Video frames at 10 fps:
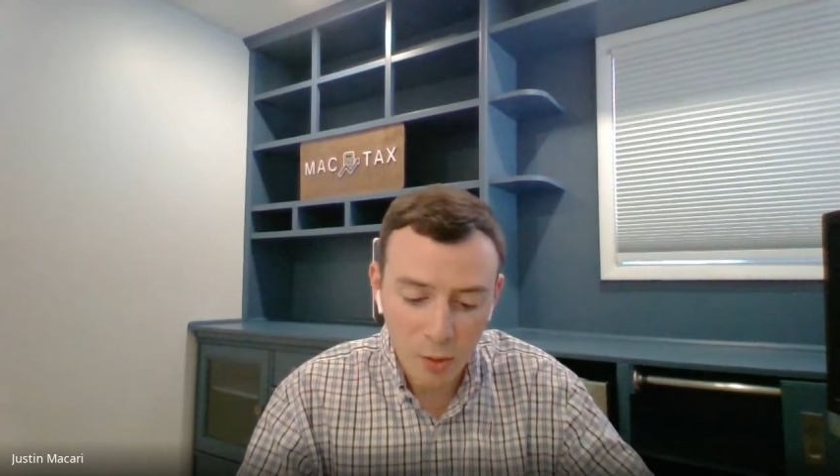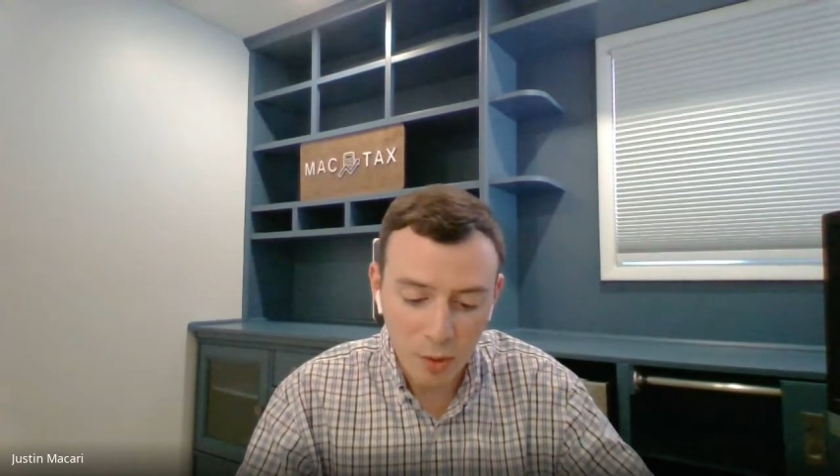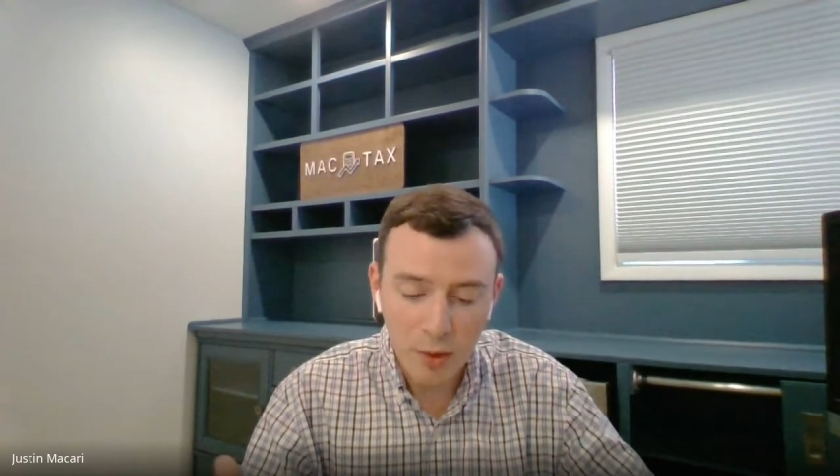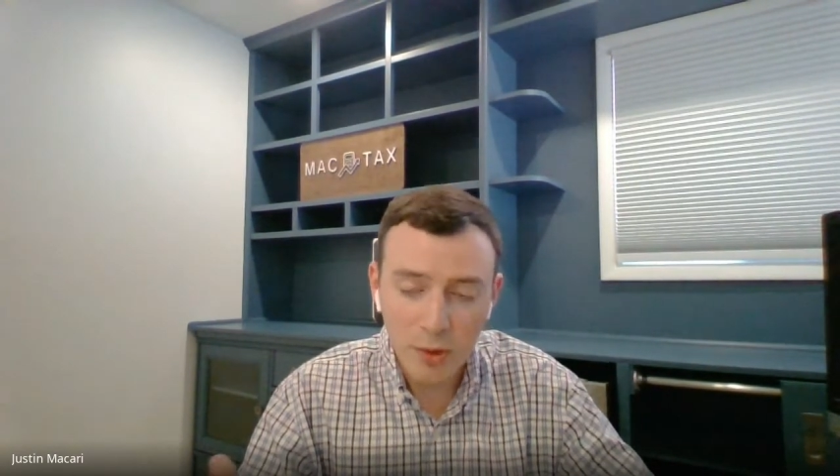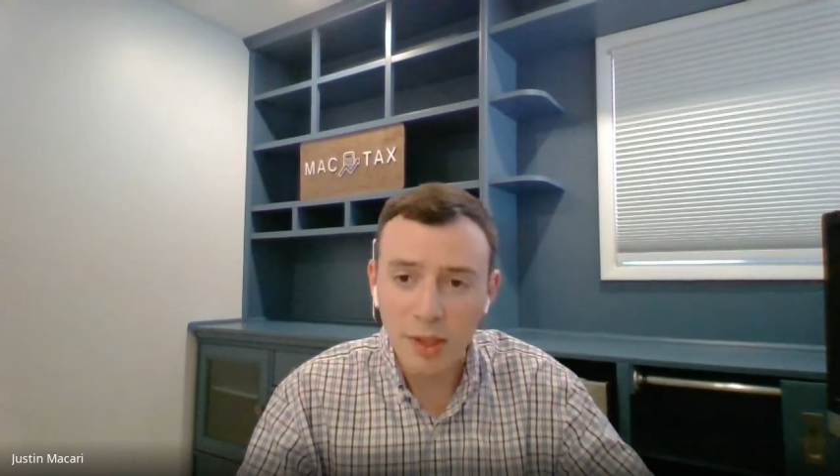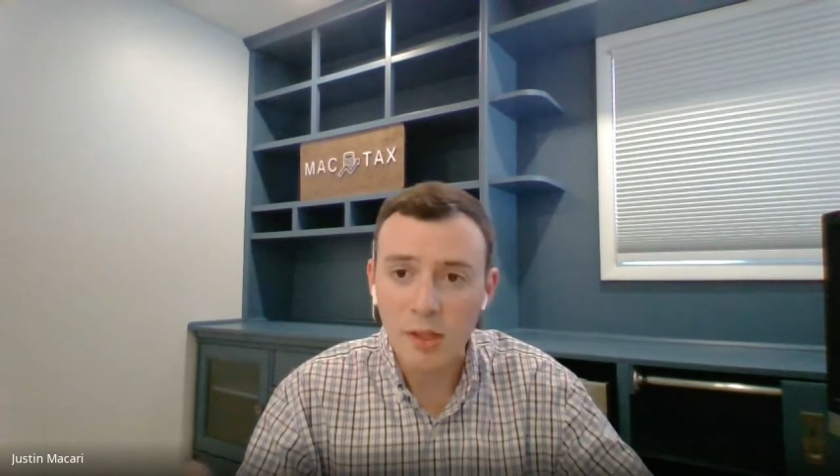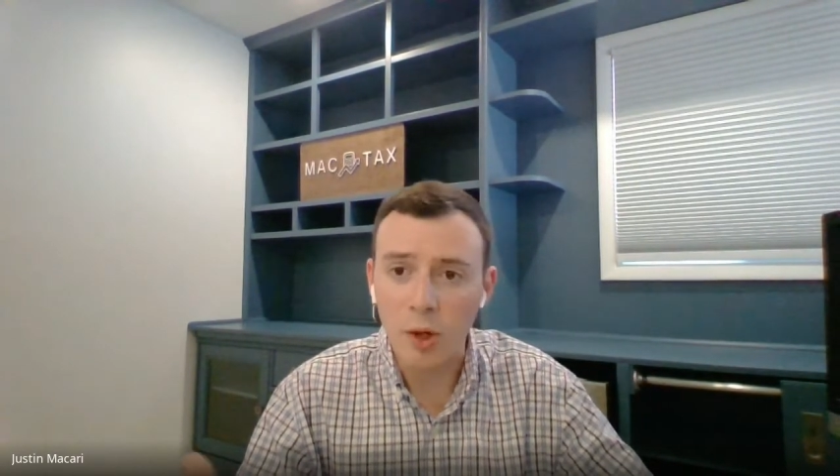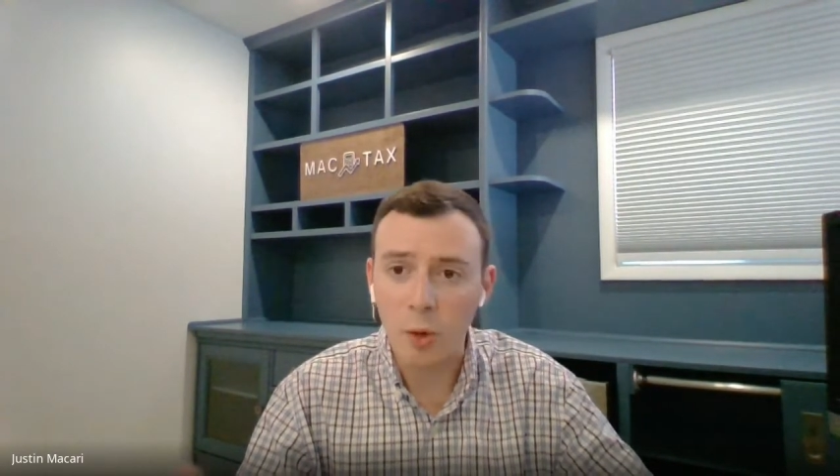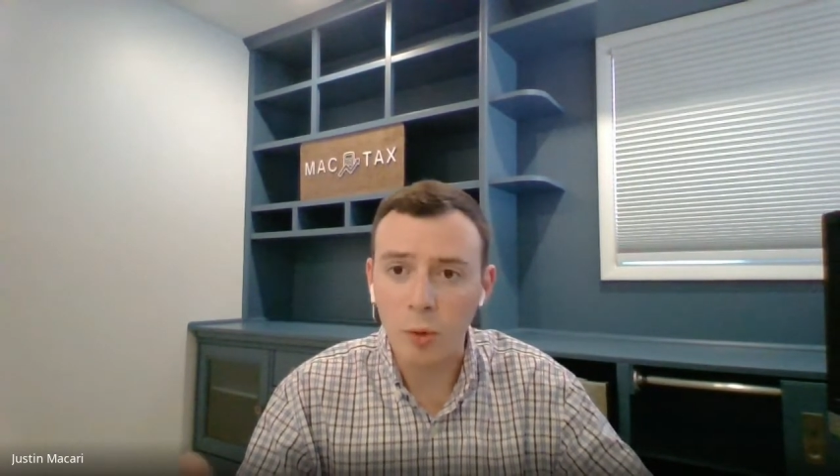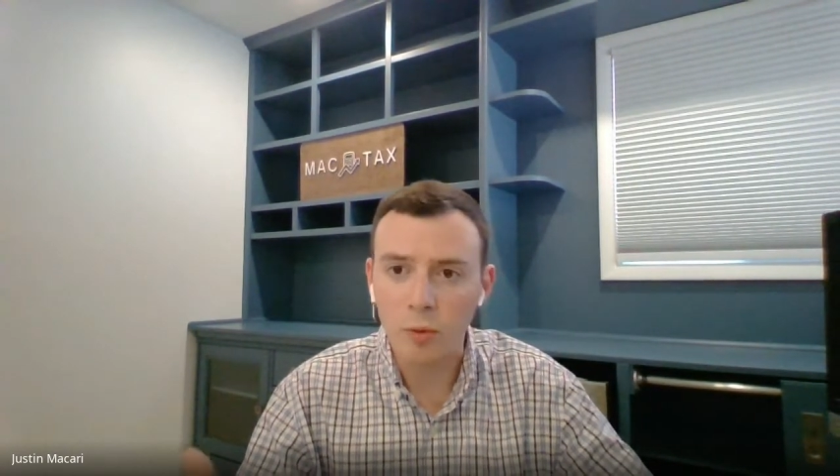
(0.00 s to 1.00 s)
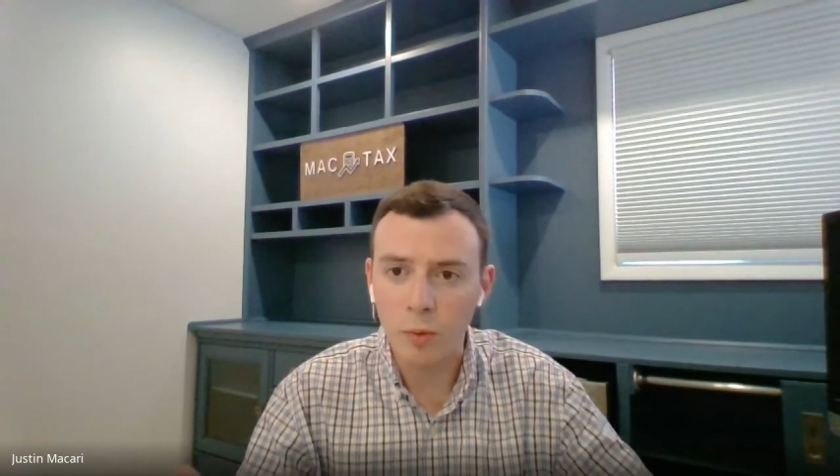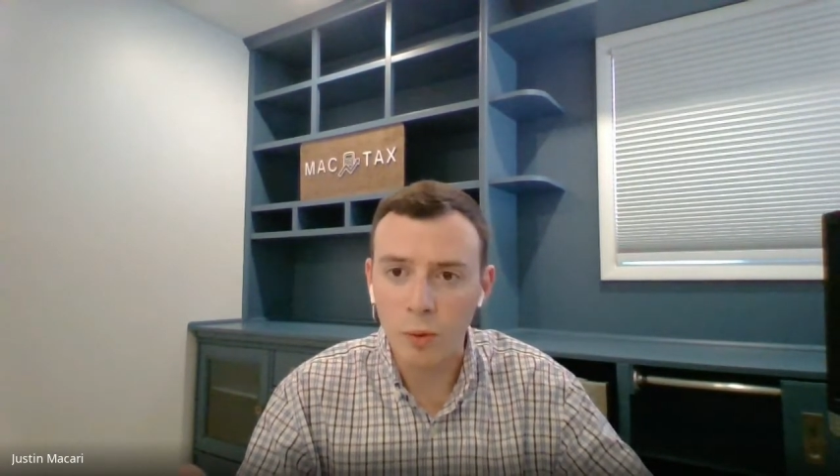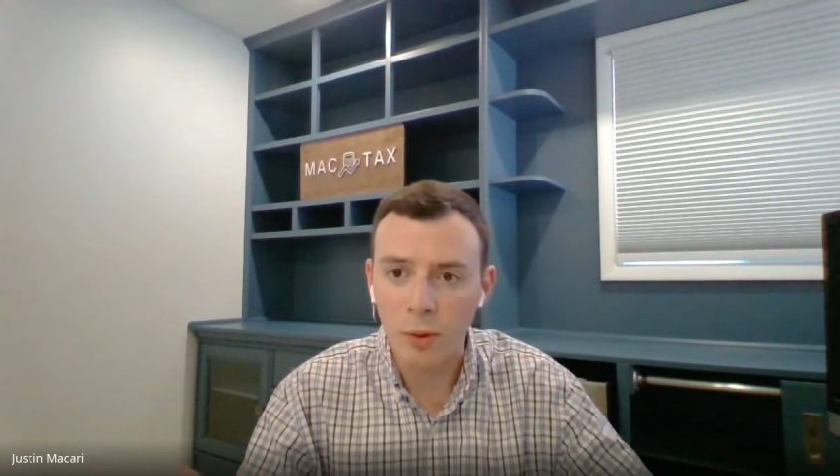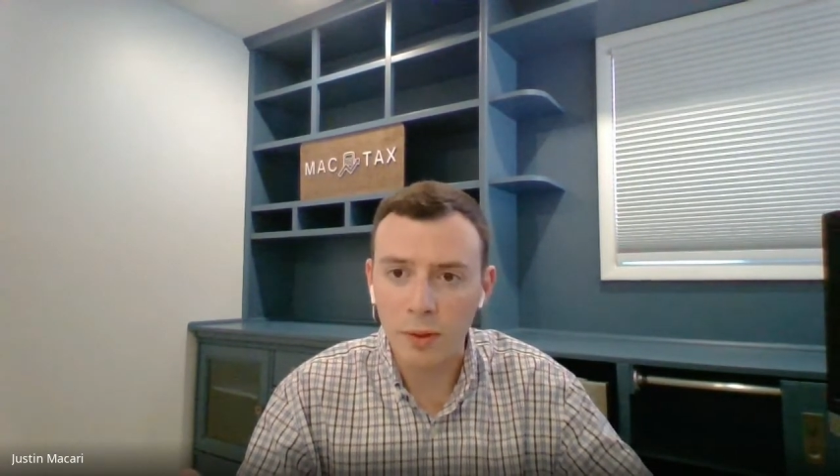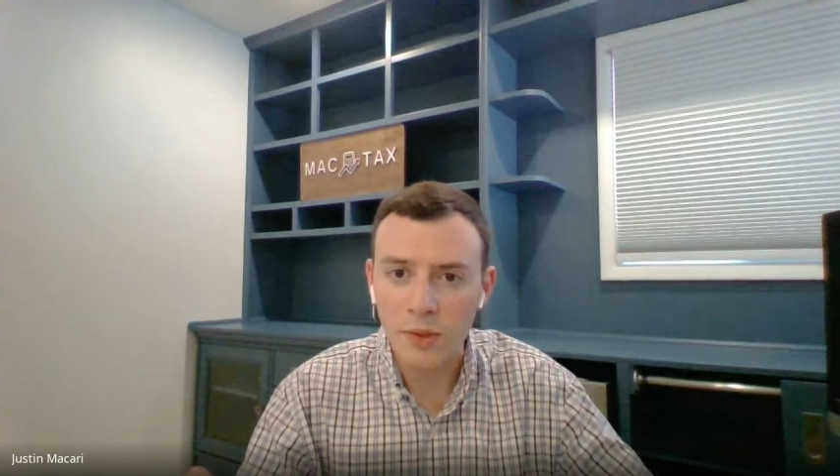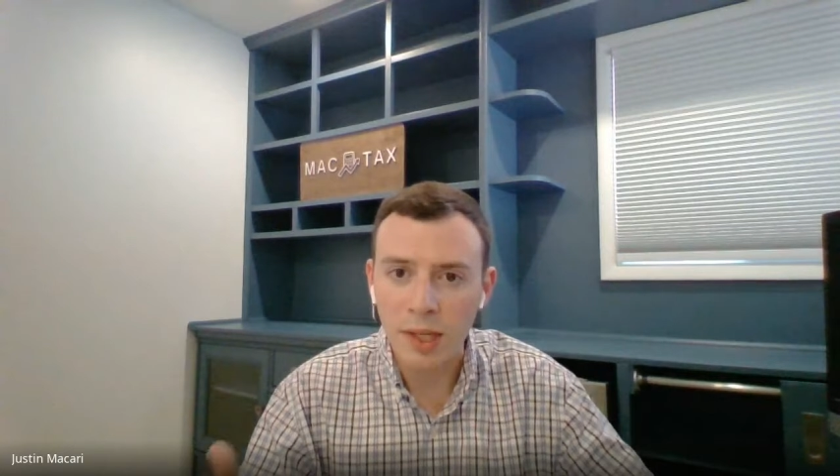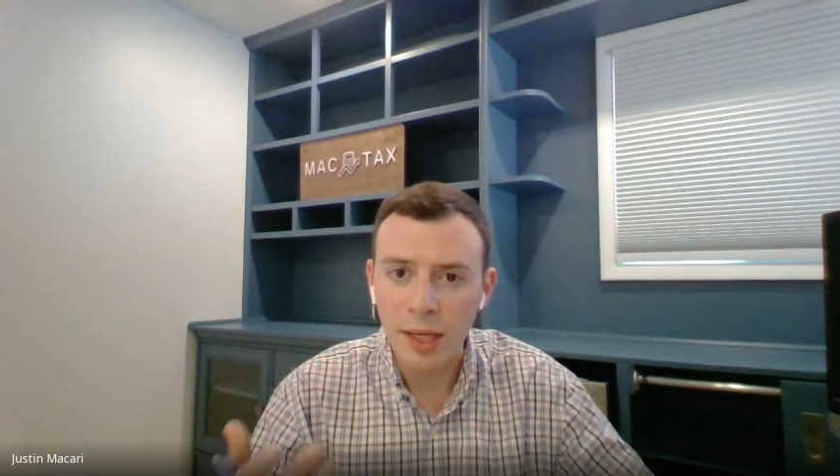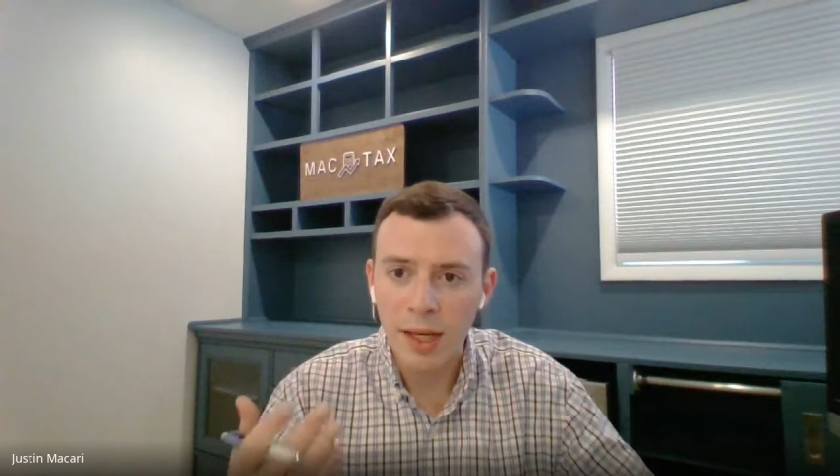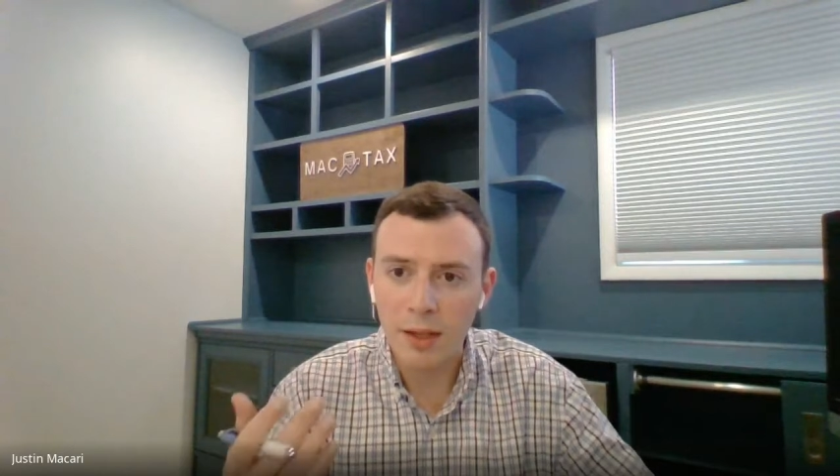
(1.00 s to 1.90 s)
is we're using these old rules